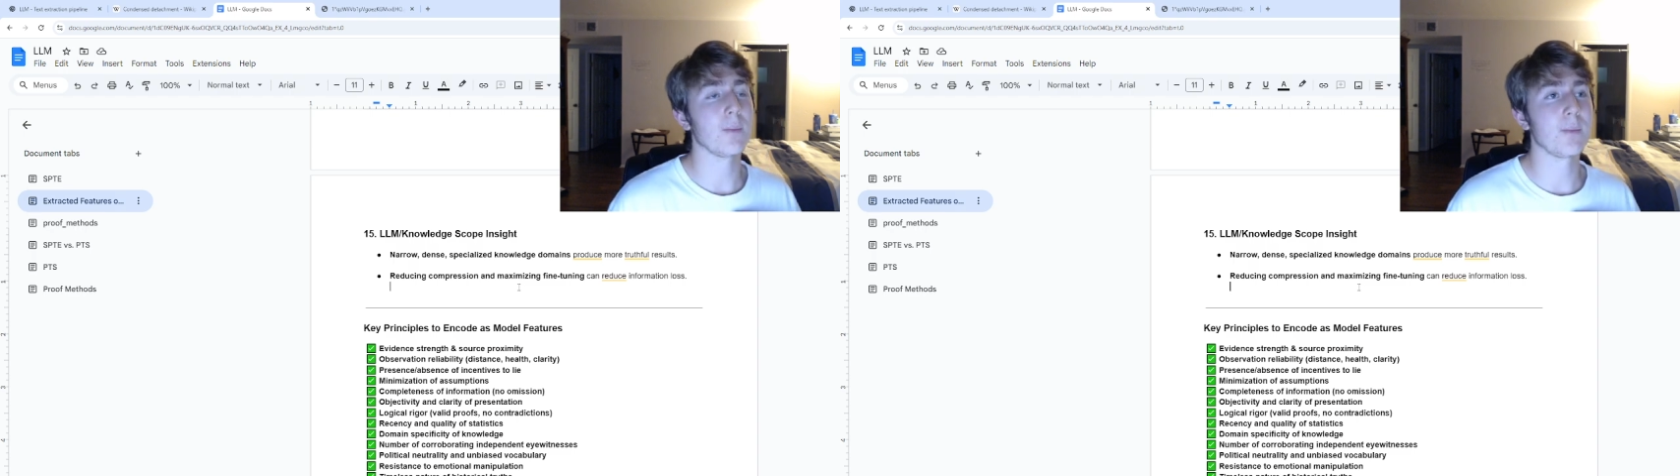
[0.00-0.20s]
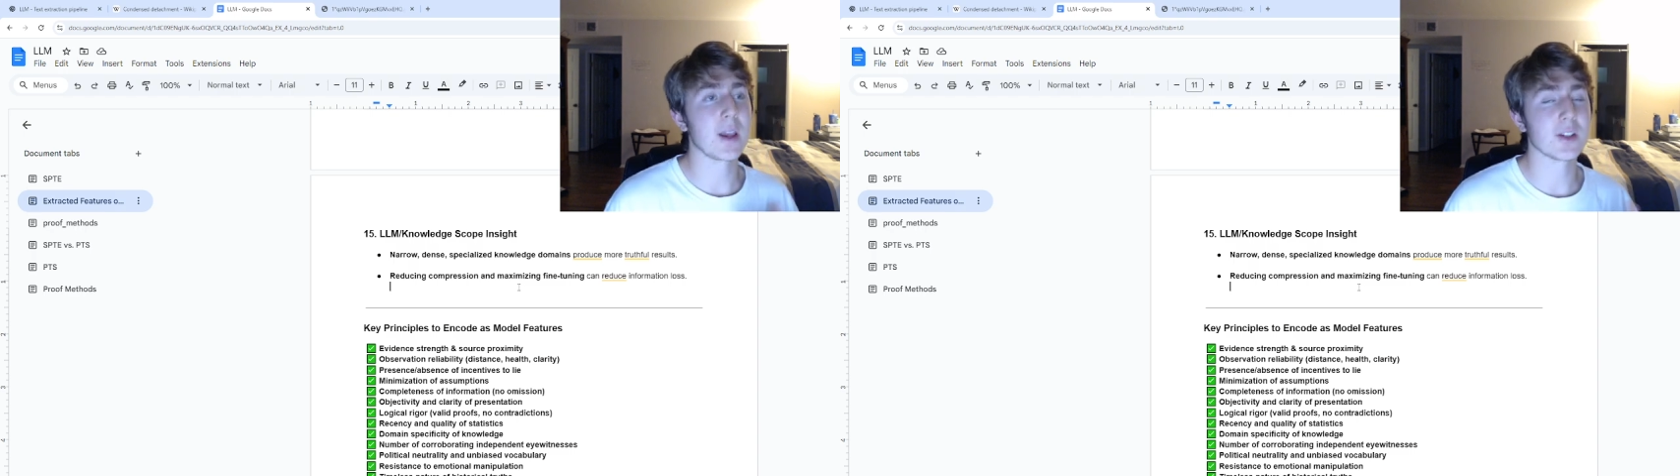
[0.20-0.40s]

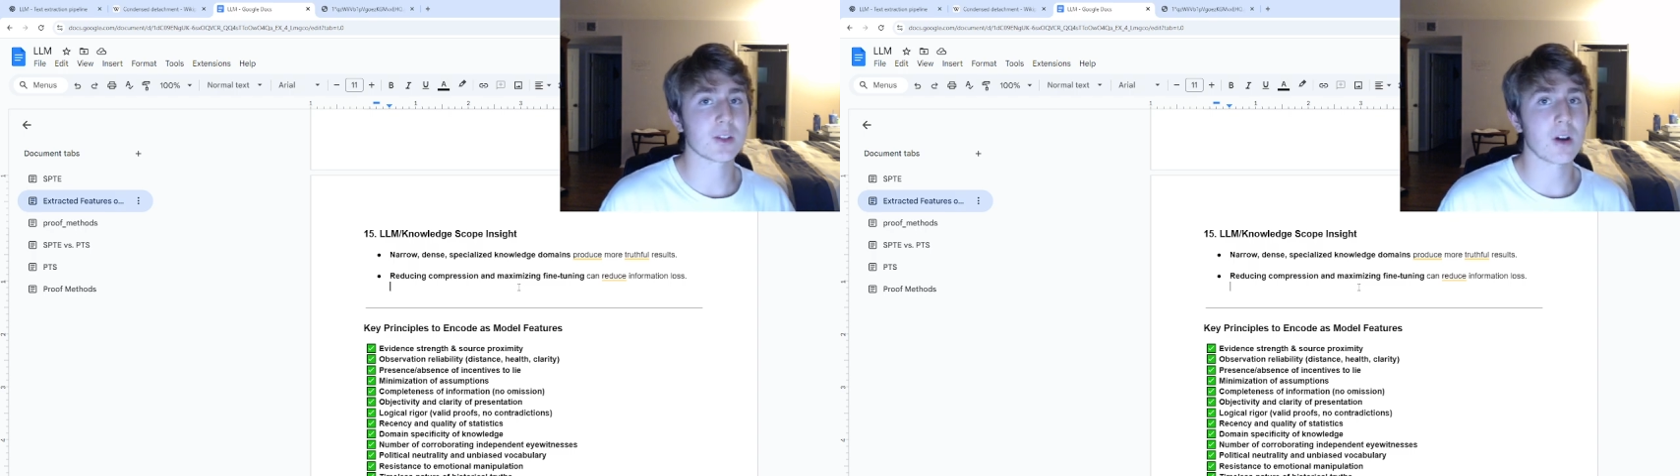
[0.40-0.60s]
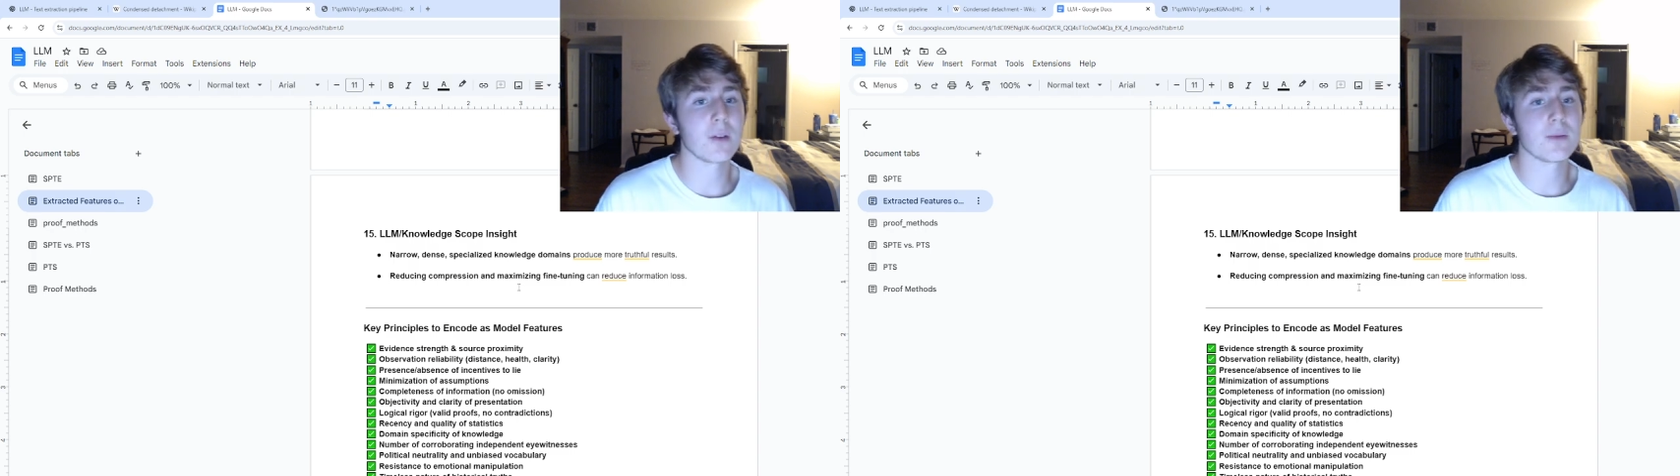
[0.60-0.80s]
based
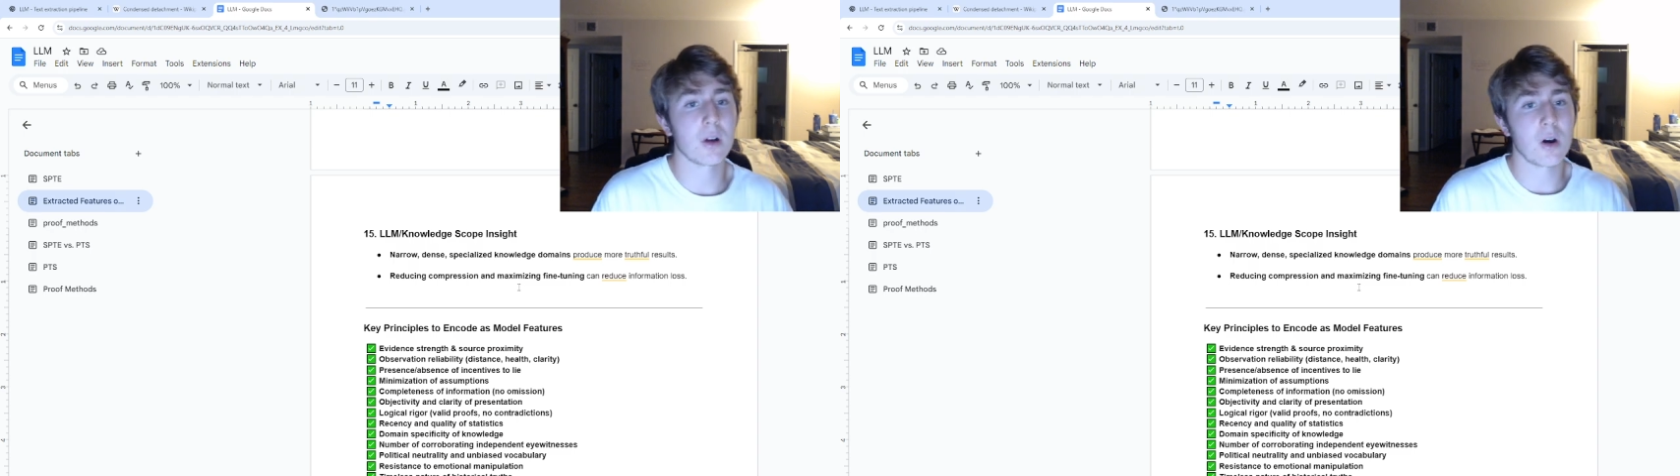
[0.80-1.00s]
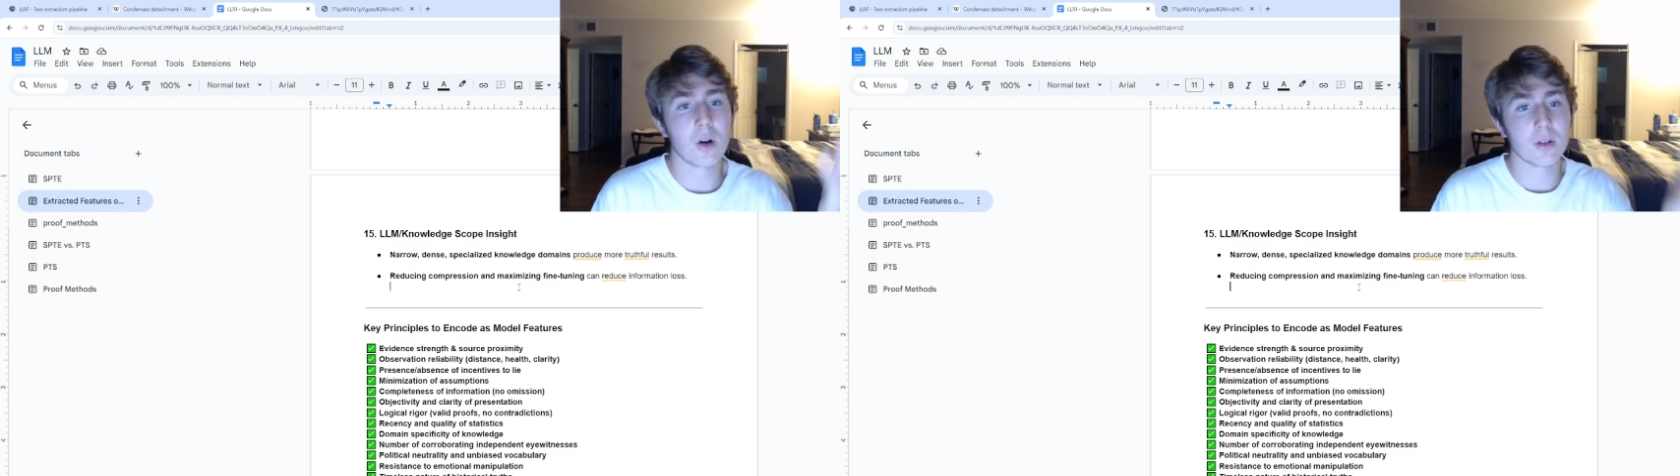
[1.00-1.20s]
off
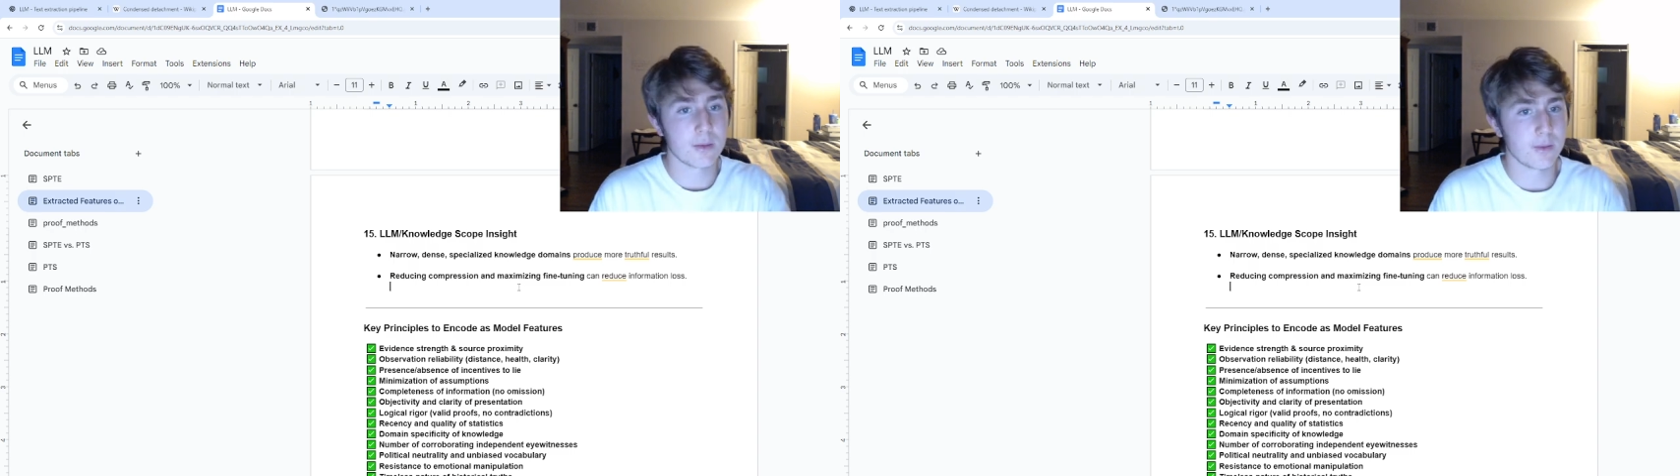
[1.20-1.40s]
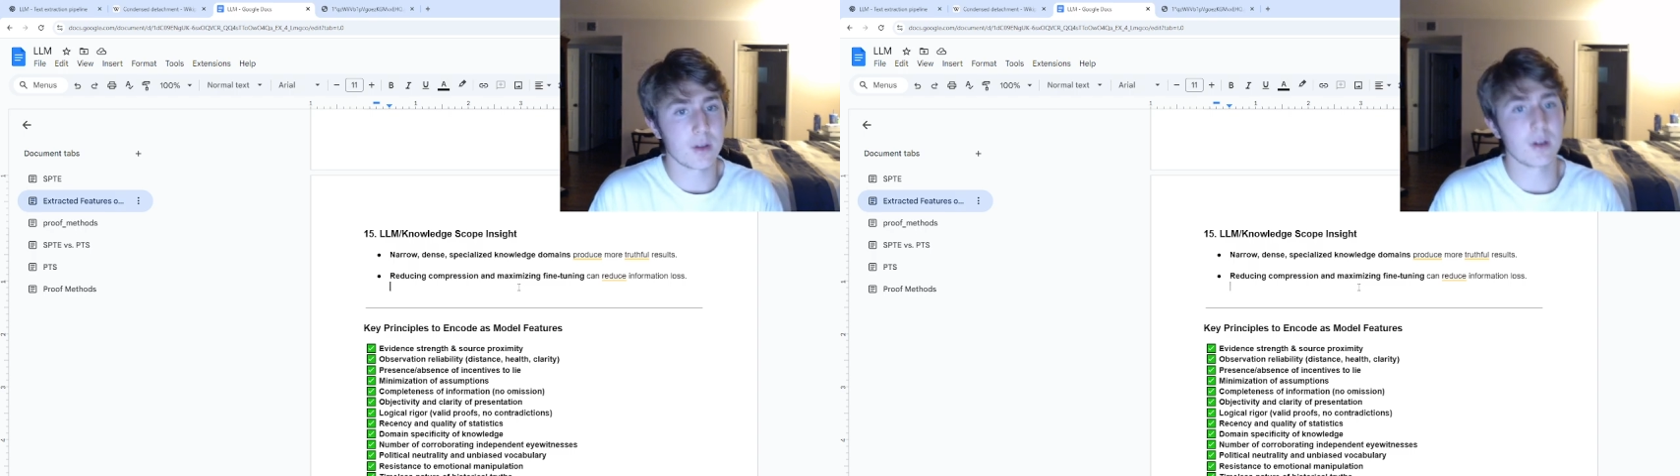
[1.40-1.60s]
all
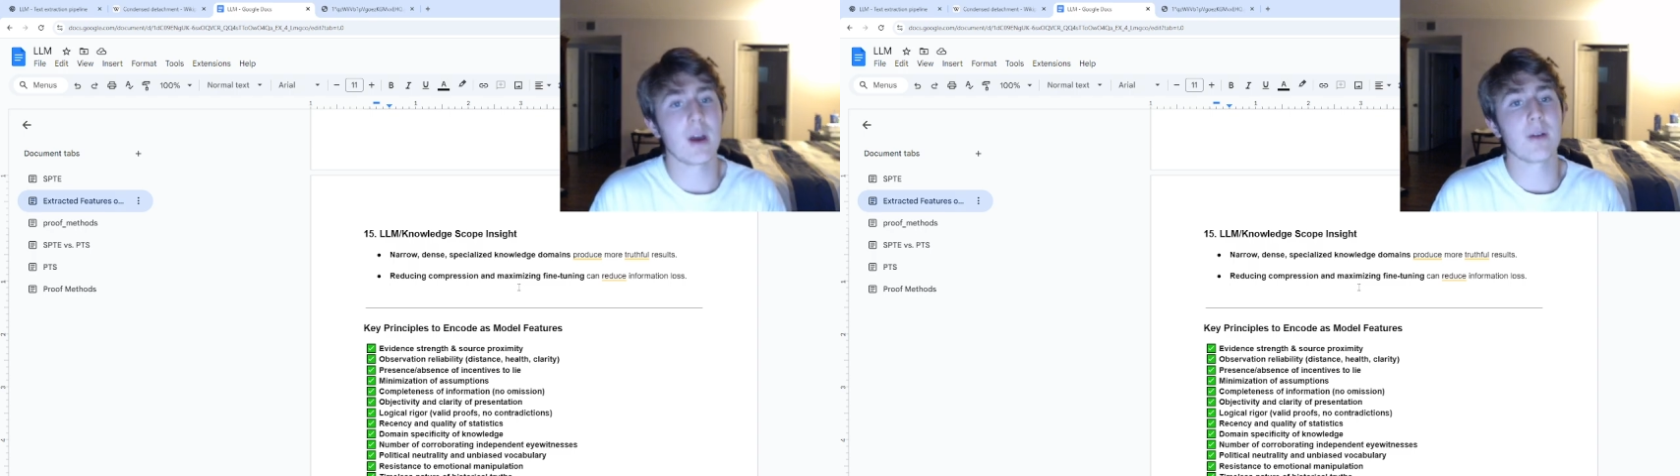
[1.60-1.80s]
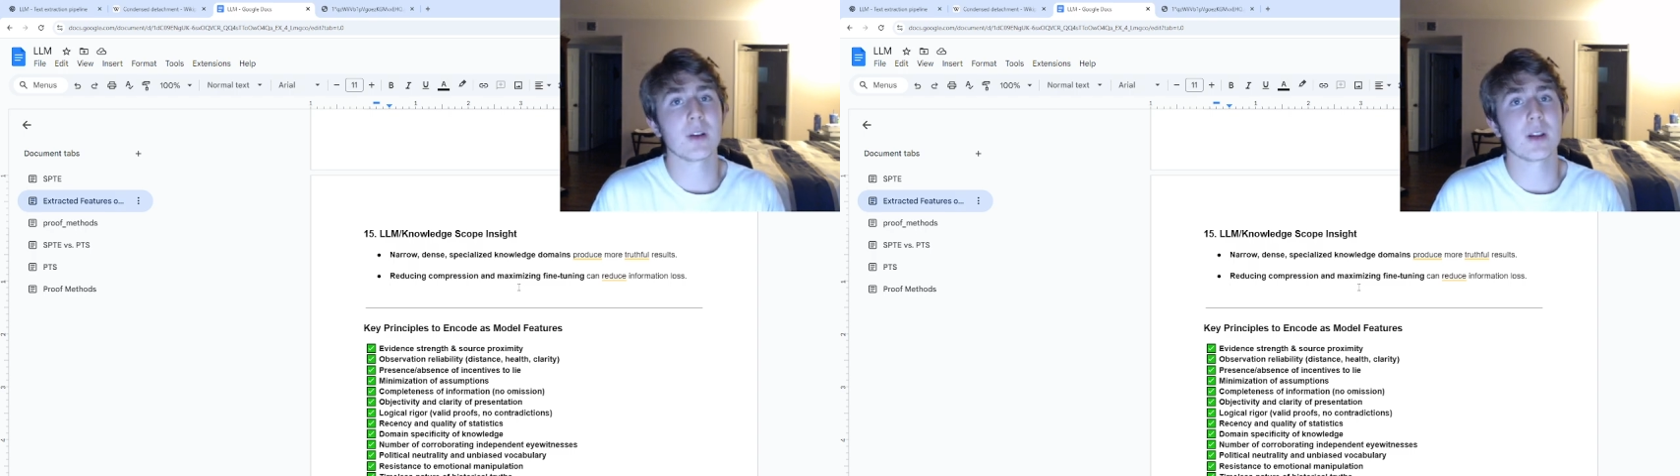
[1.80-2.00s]
of the
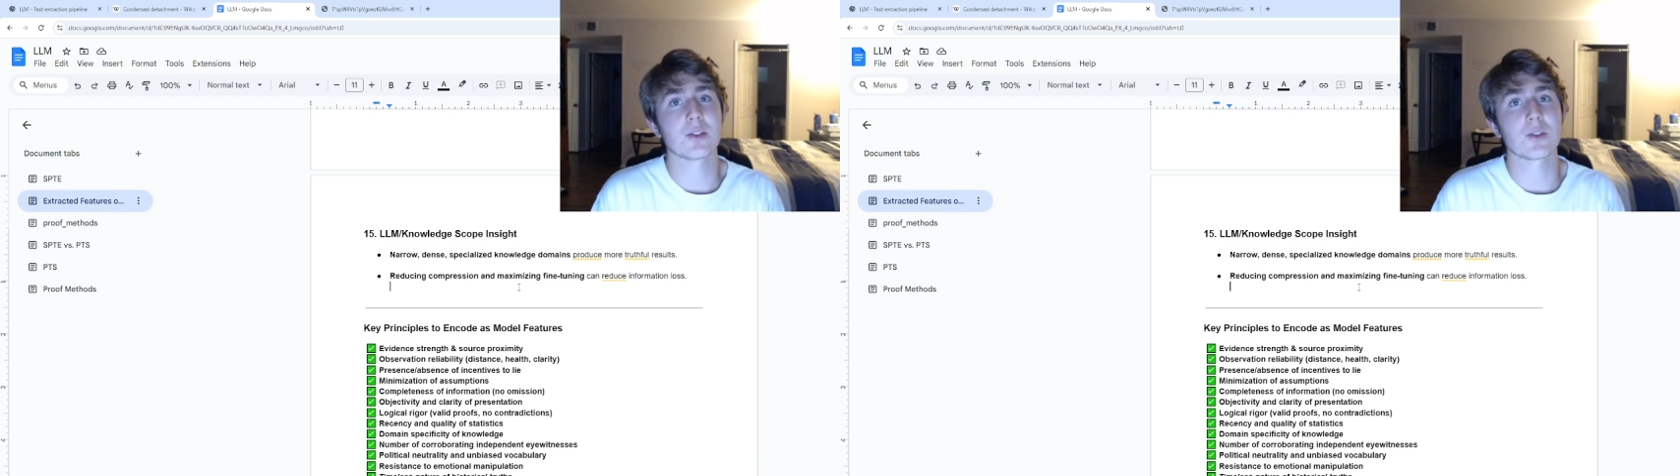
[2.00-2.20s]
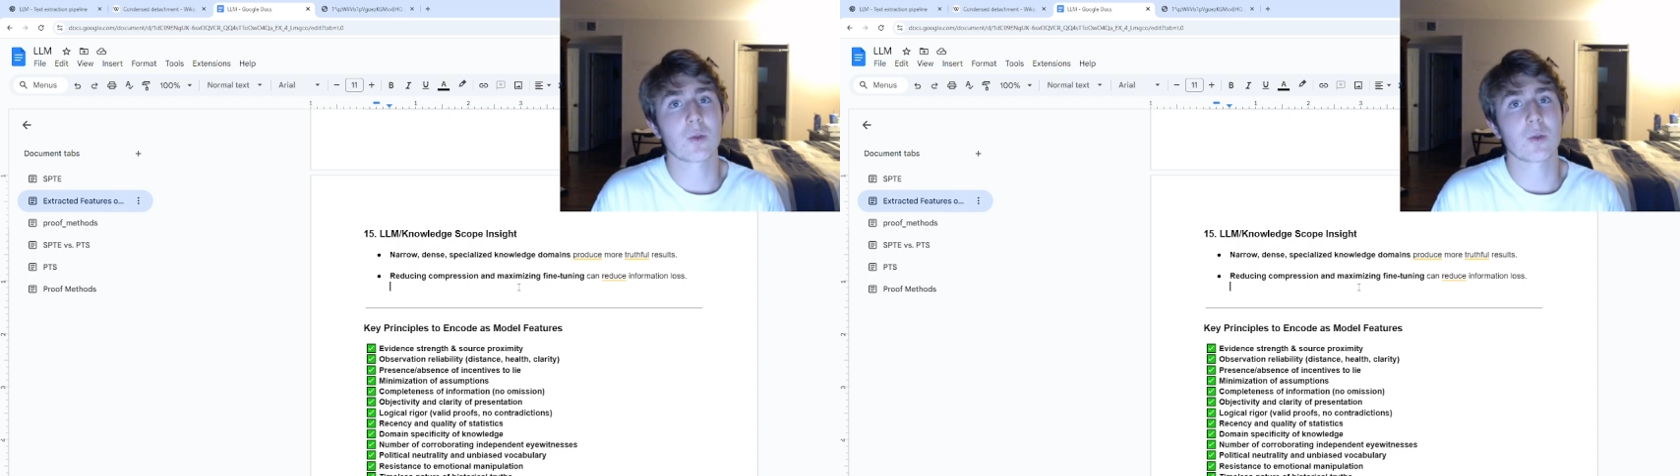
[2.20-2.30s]
evidence